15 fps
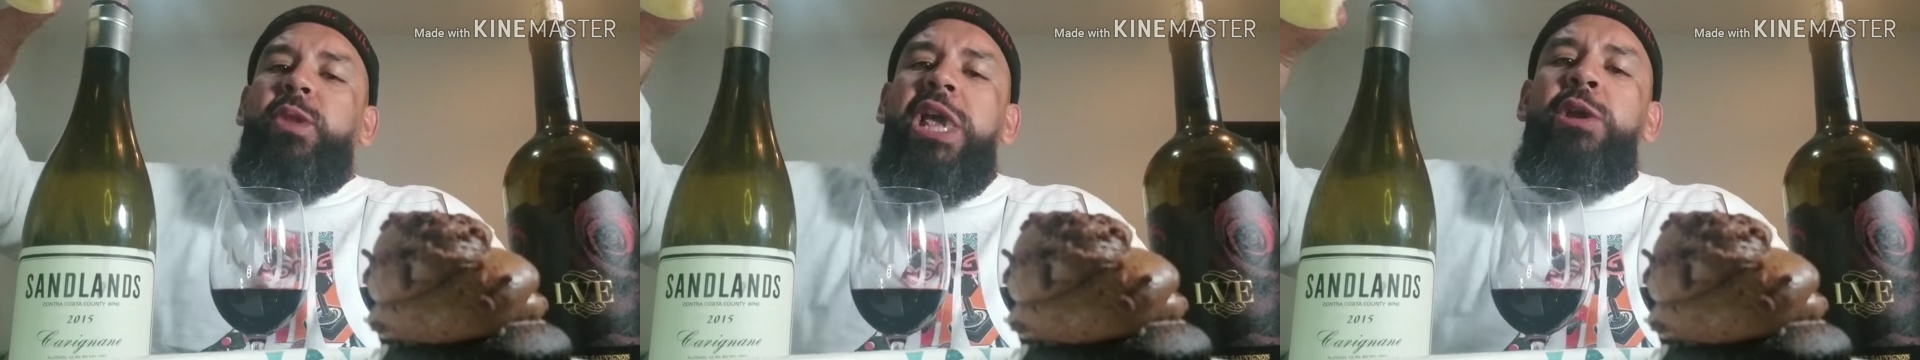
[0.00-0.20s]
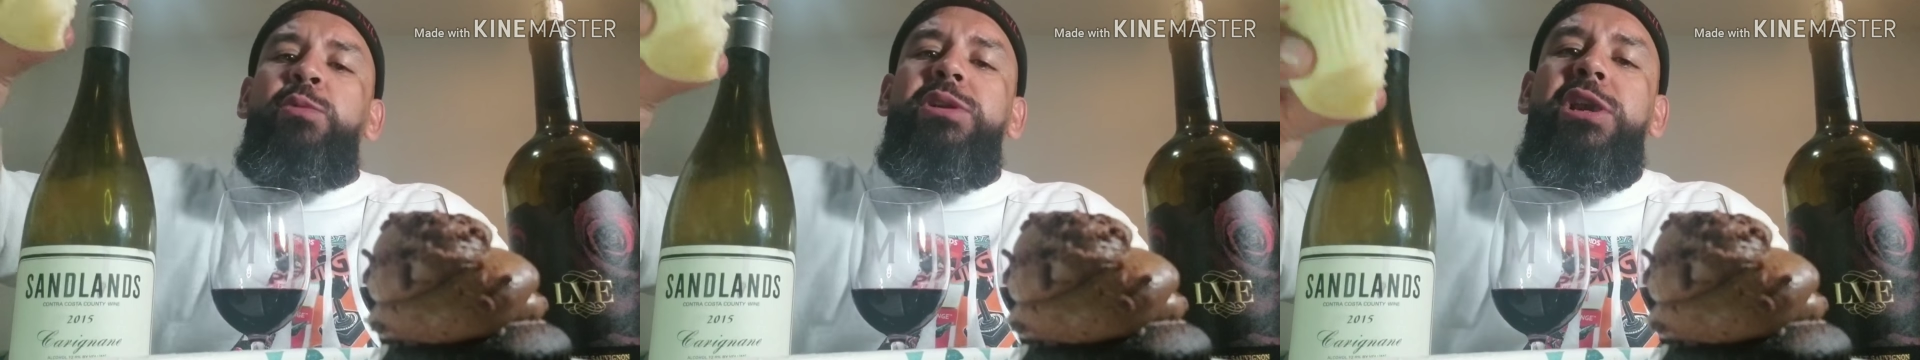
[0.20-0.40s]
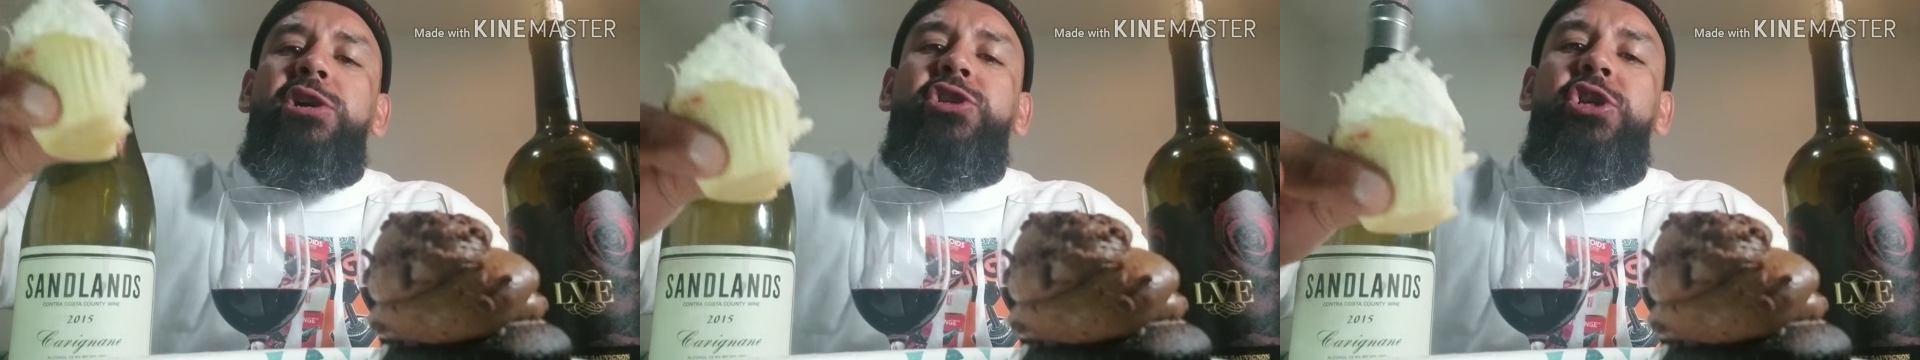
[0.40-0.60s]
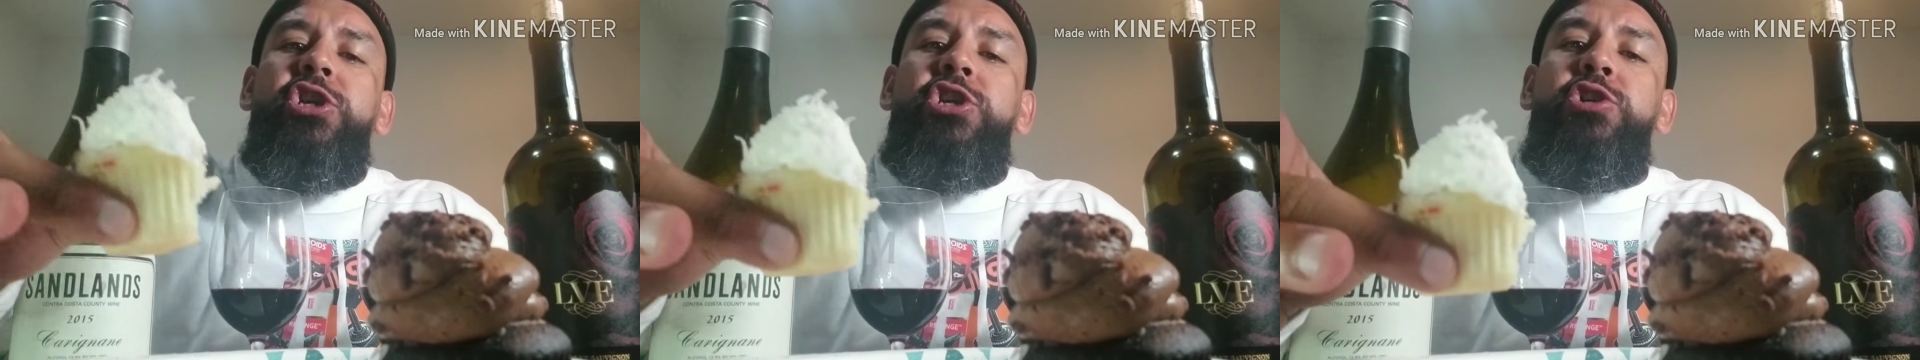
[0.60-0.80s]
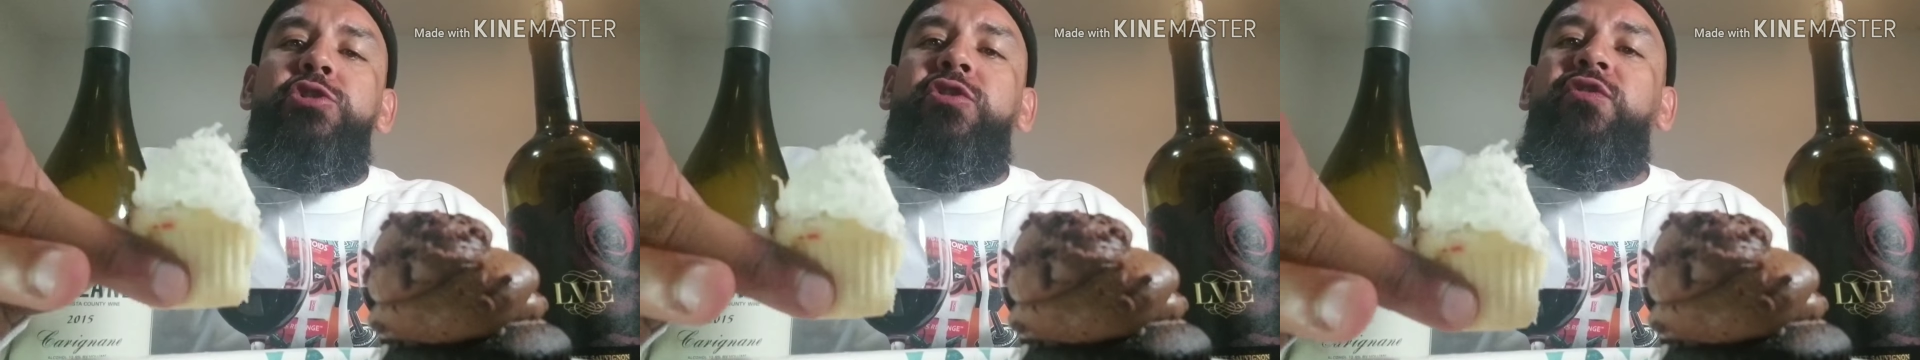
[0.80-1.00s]
Anyone else a
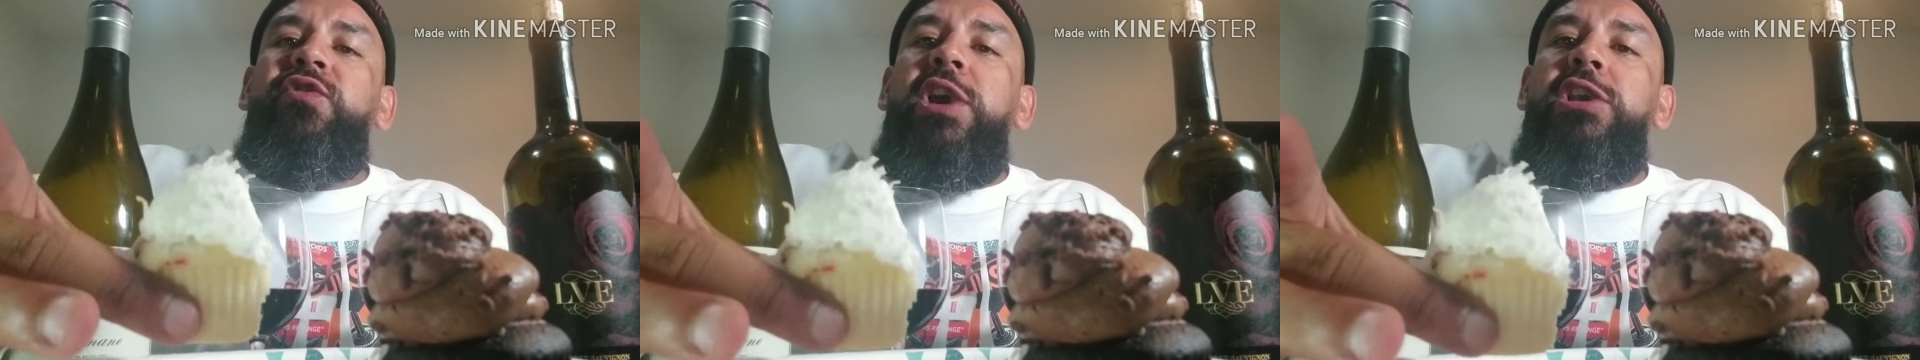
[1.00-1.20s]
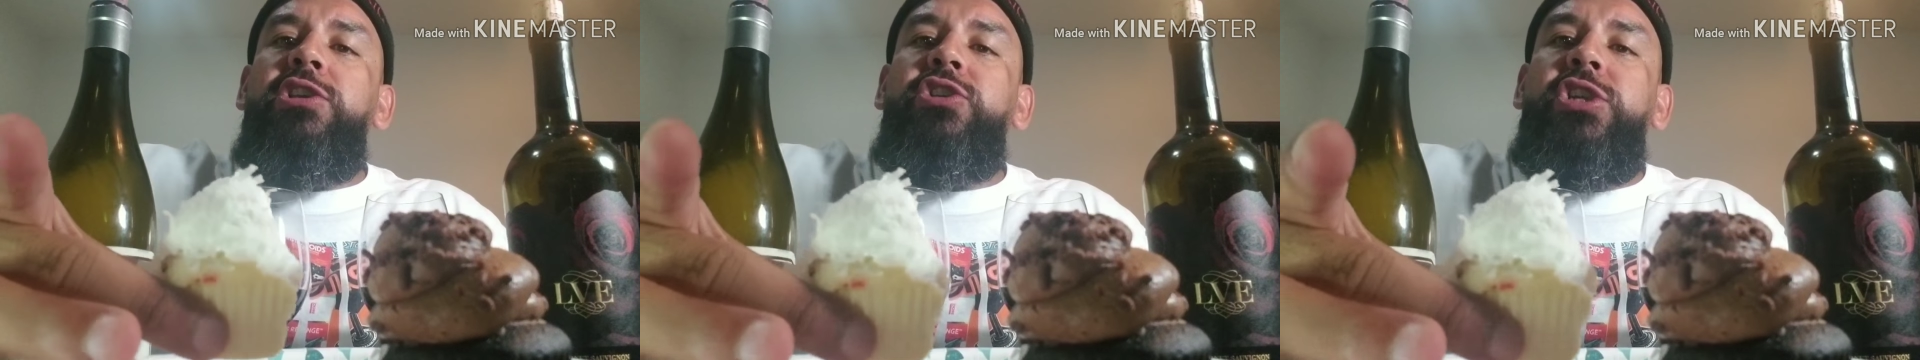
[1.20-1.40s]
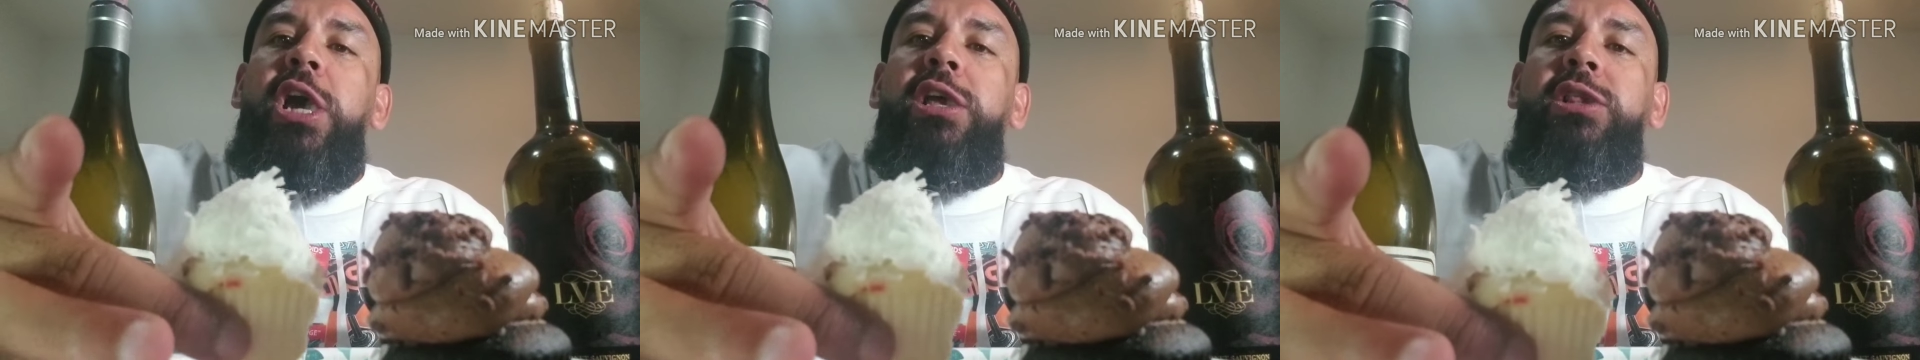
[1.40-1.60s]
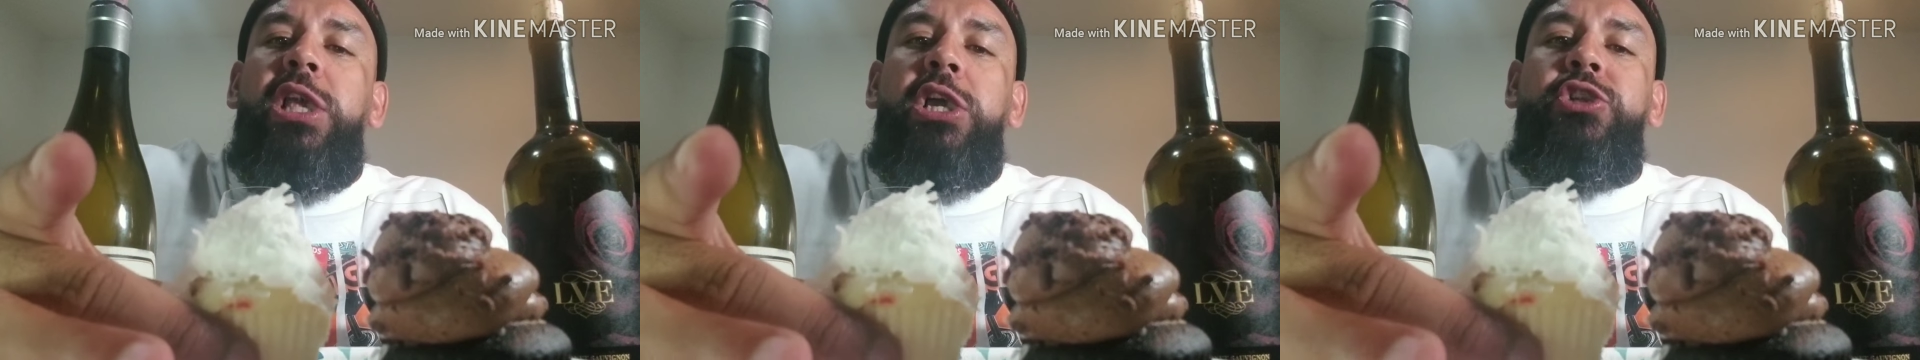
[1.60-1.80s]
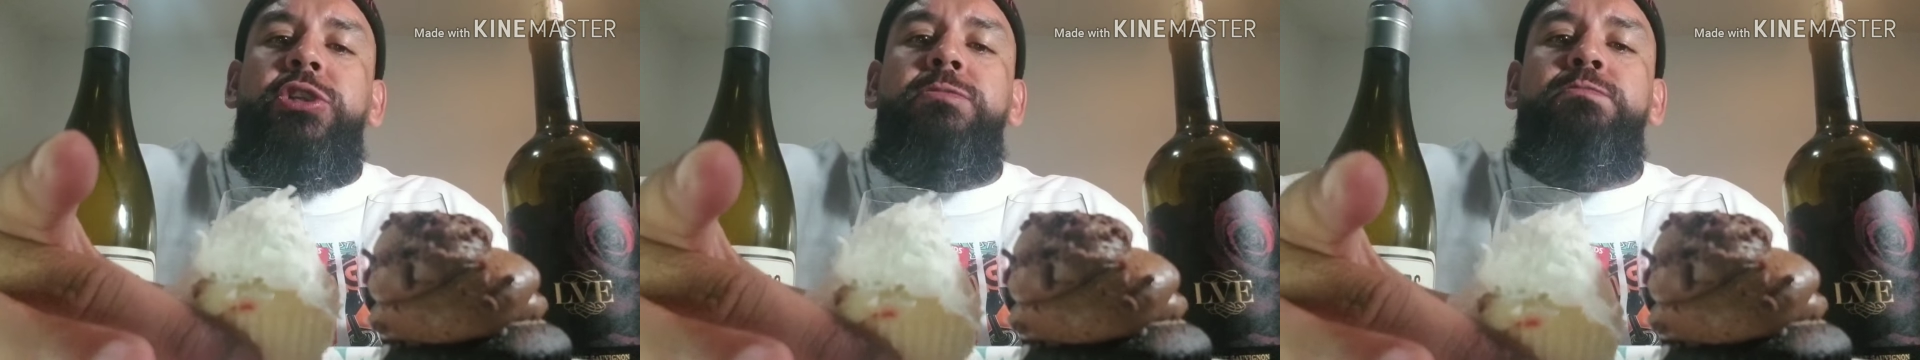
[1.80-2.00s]
huge fan of John
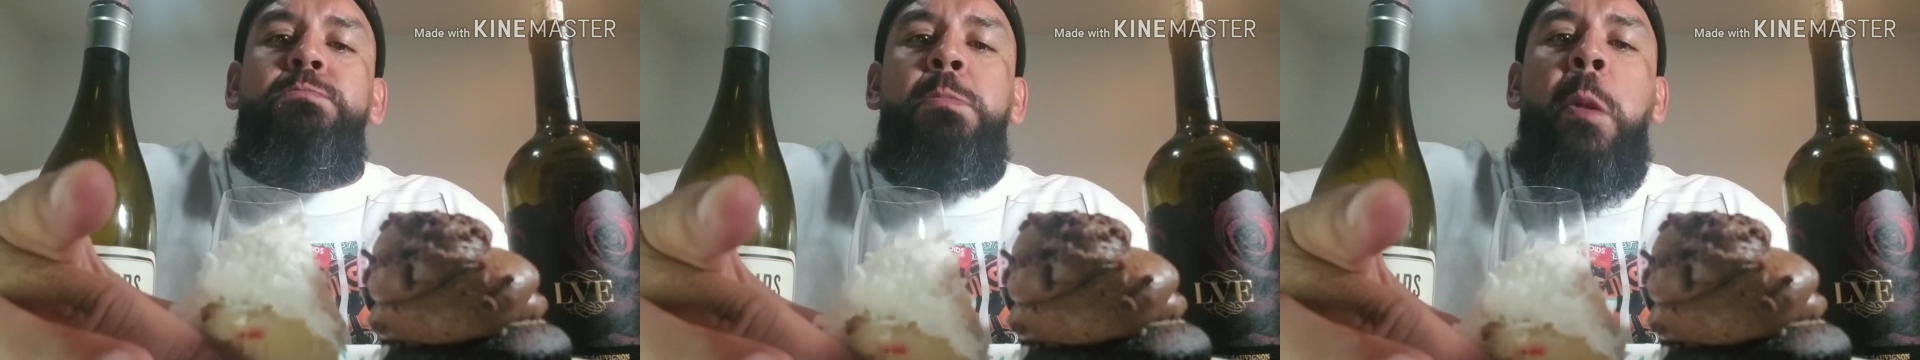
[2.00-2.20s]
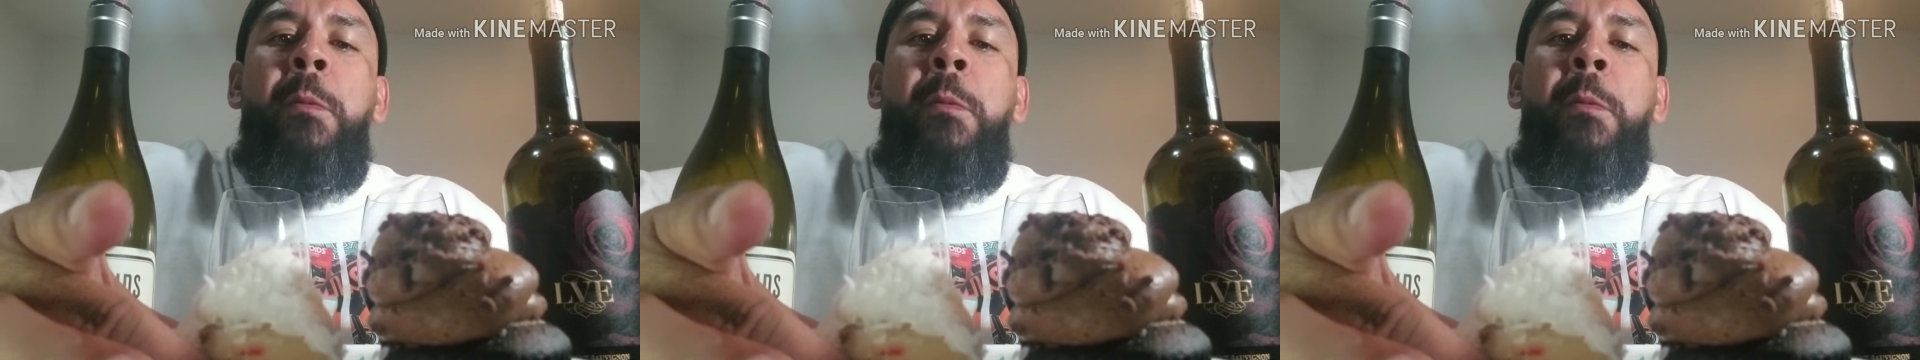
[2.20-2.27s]
Legend?